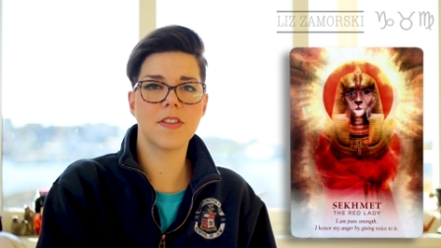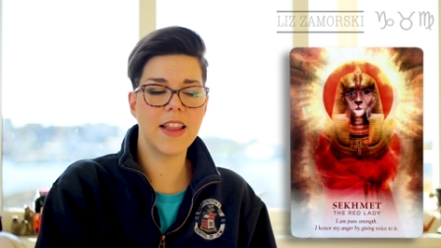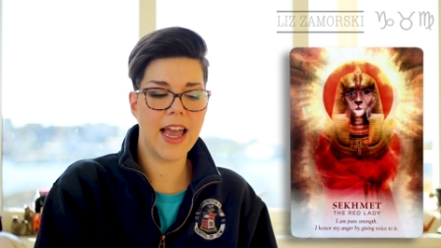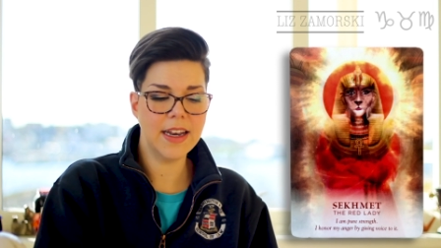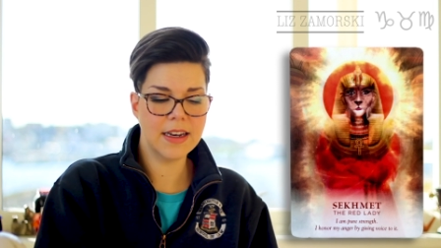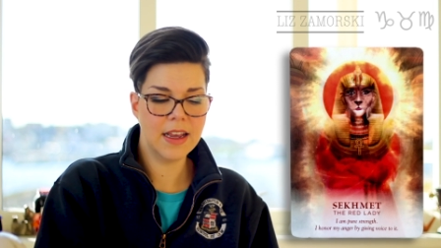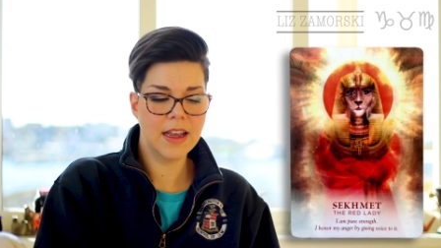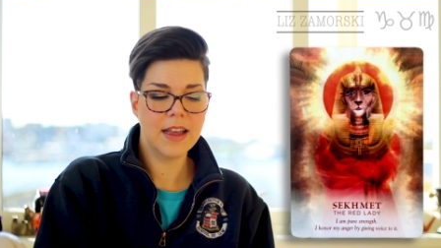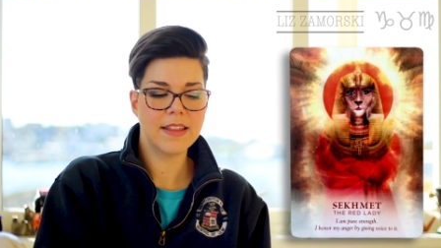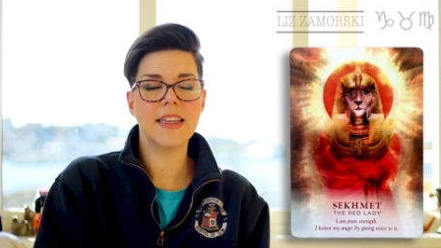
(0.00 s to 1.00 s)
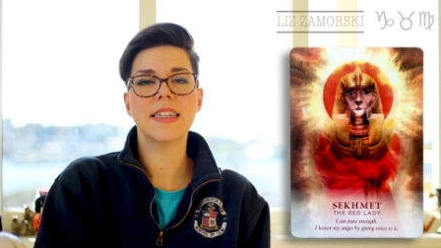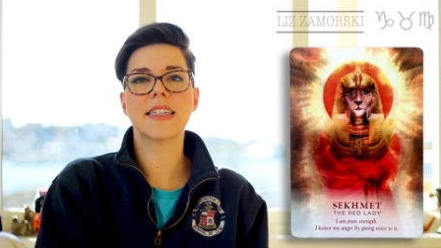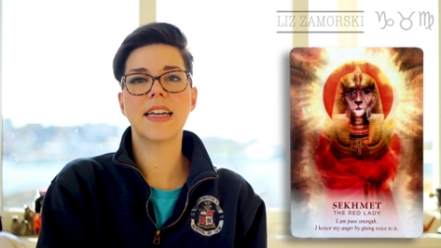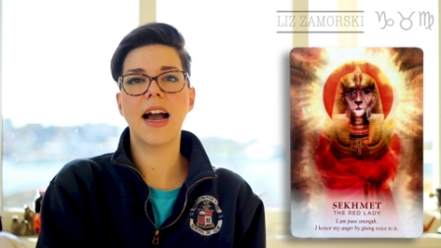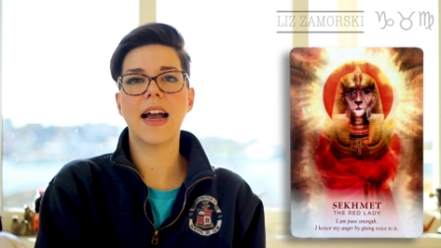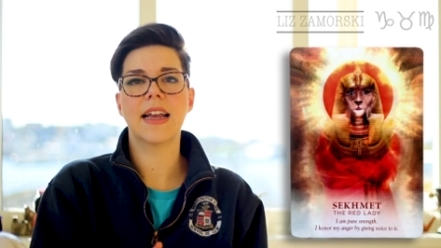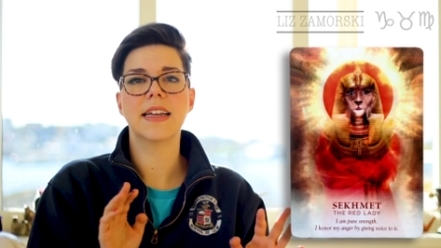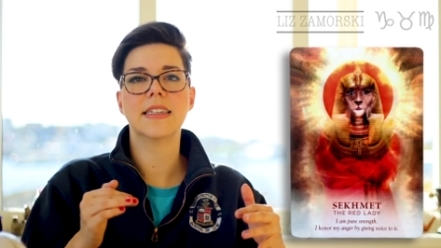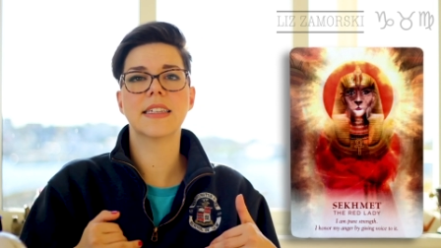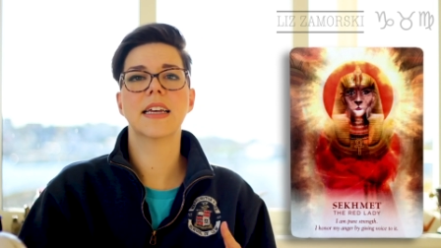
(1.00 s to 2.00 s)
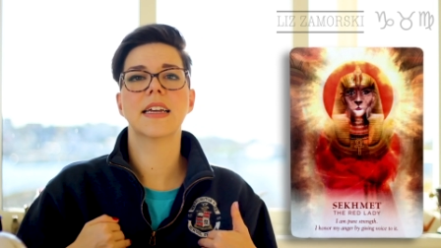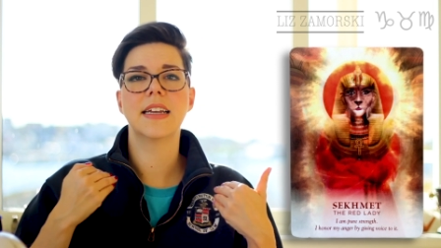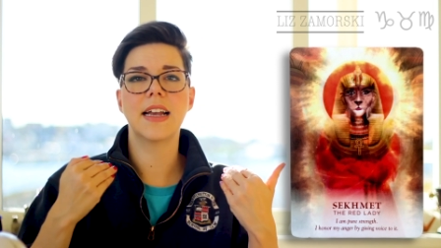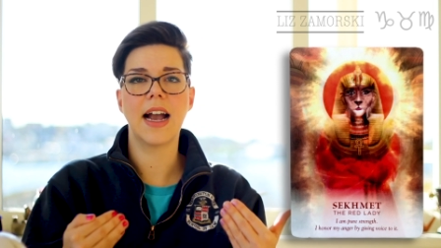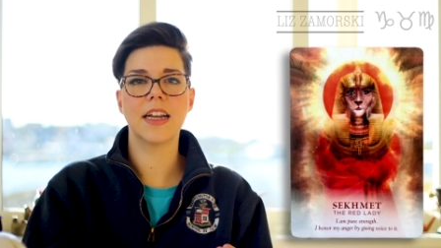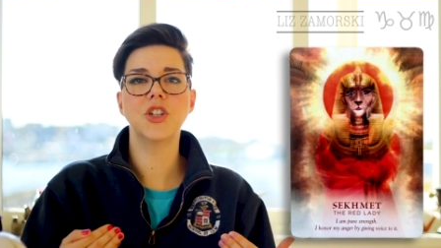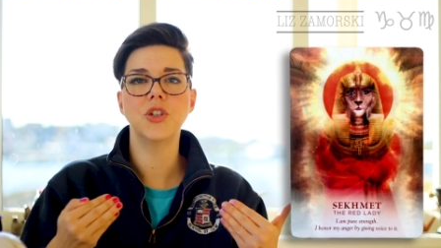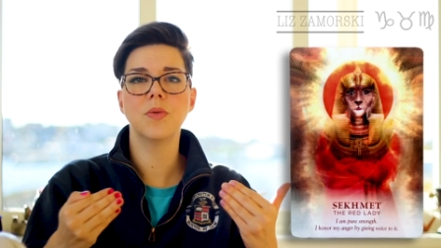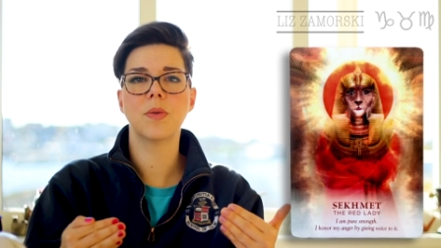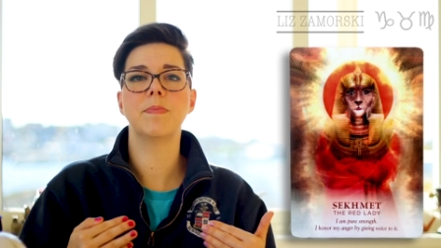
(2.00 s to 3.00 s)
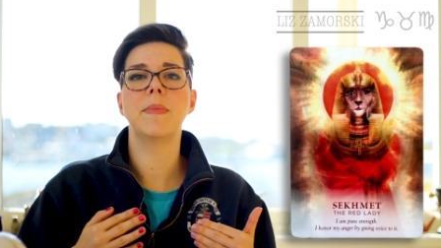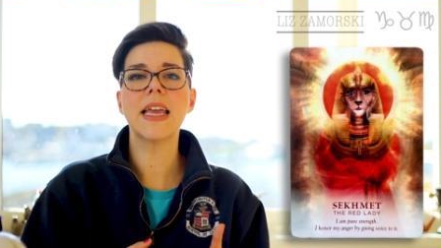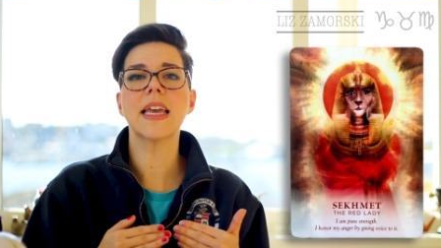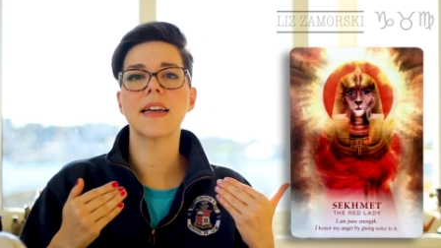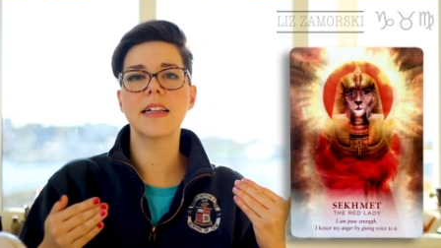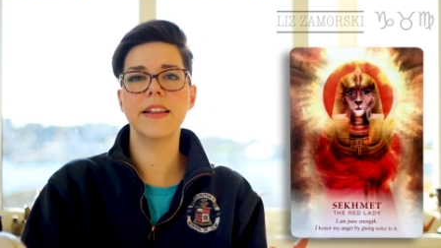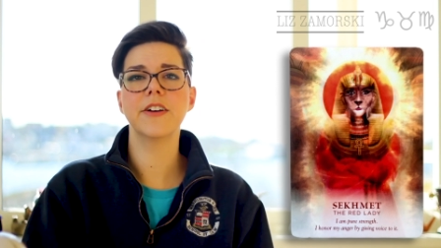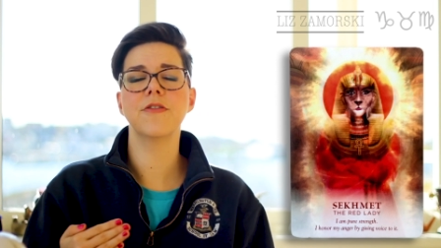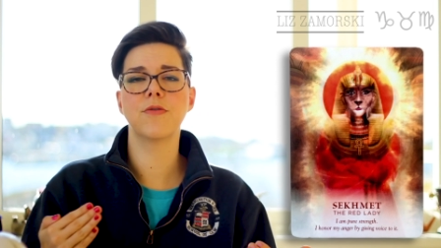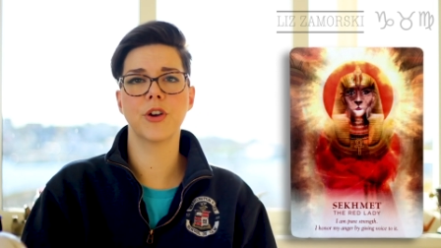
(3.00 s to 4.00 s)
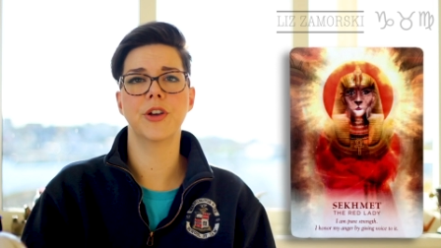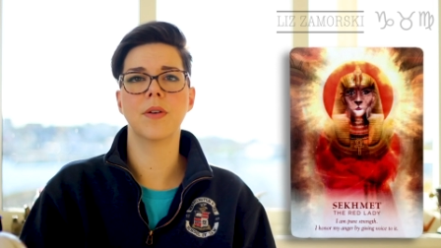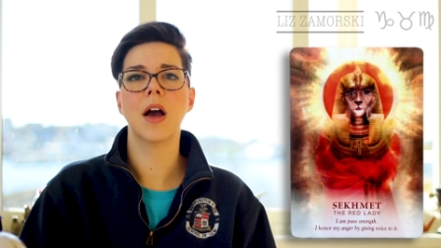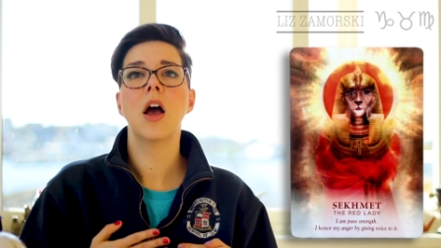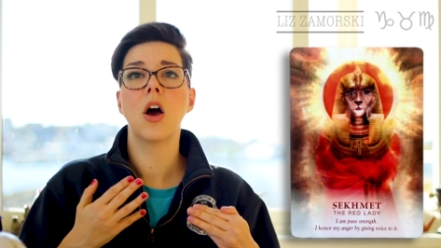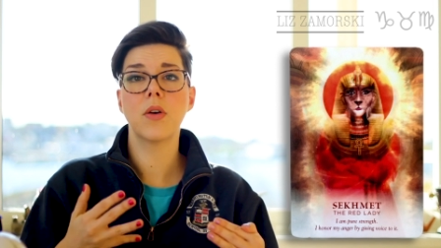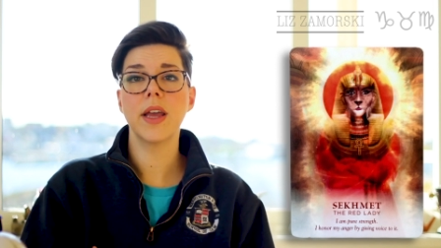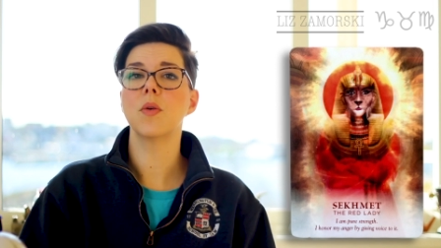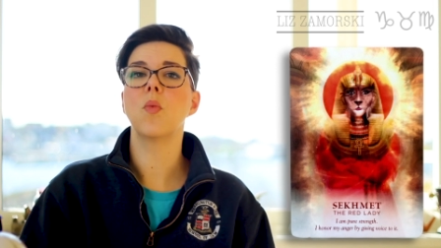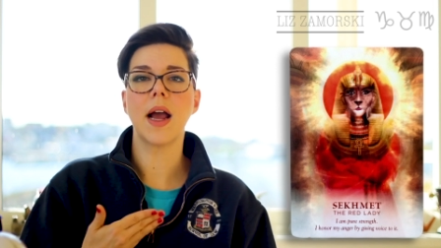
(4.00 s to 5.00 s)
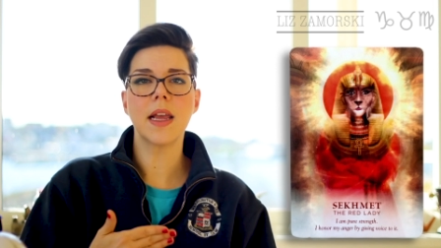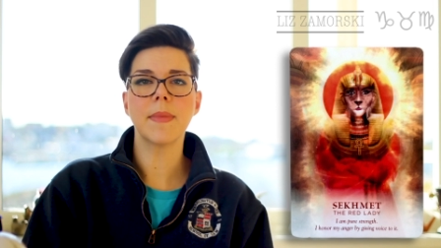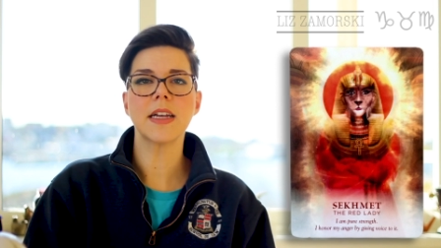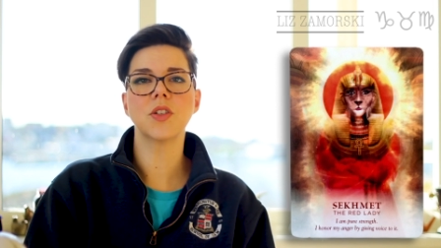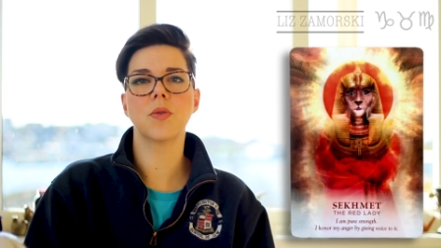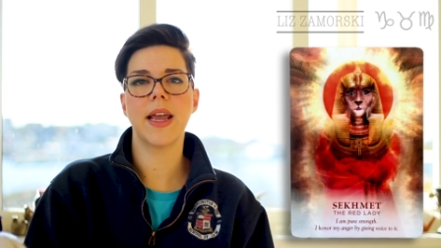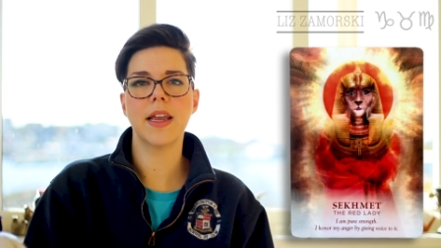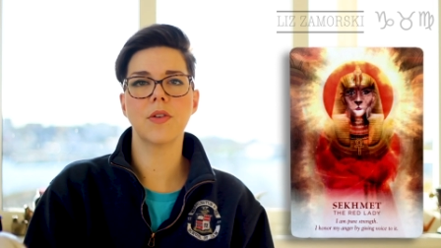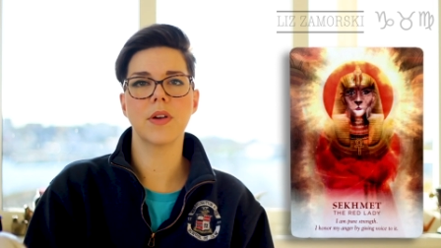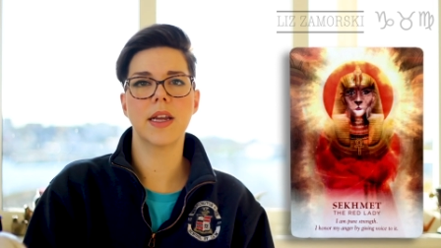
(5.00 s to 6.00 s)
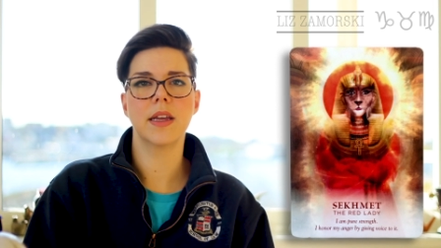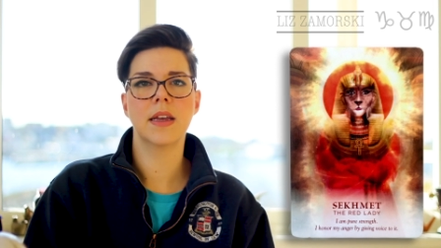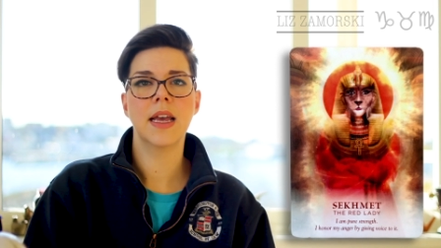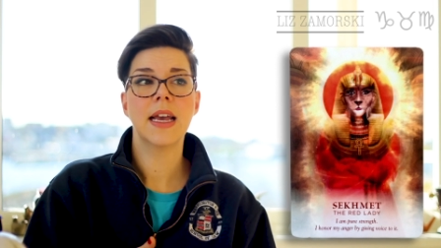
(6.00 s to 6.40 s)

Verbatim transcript: Let these guides guide you, make it clear for you. Okay, why am I so angry?